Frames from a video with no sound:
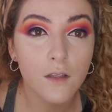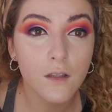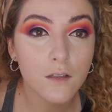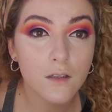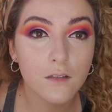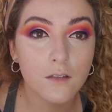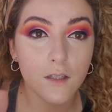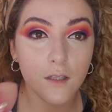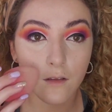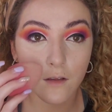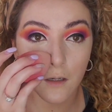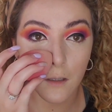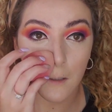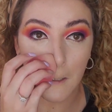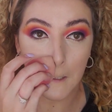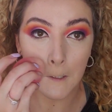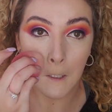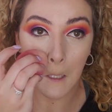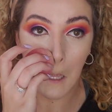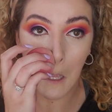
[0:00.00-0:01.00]
concealer
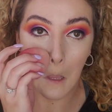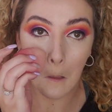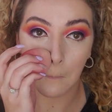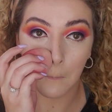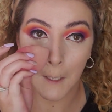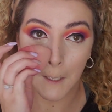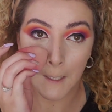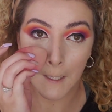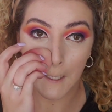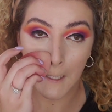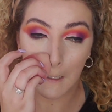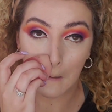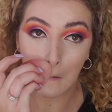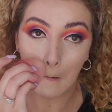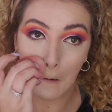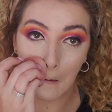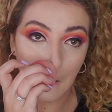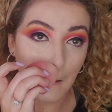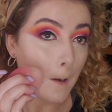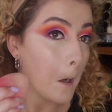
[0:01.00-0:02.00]
is all blended out
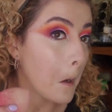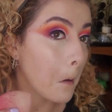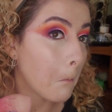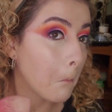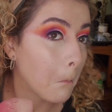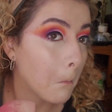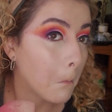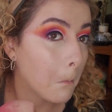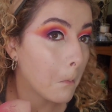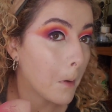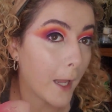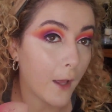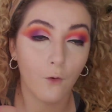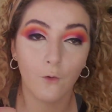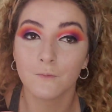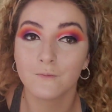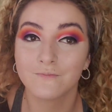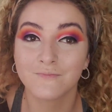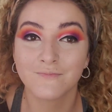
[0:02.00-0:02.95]
now.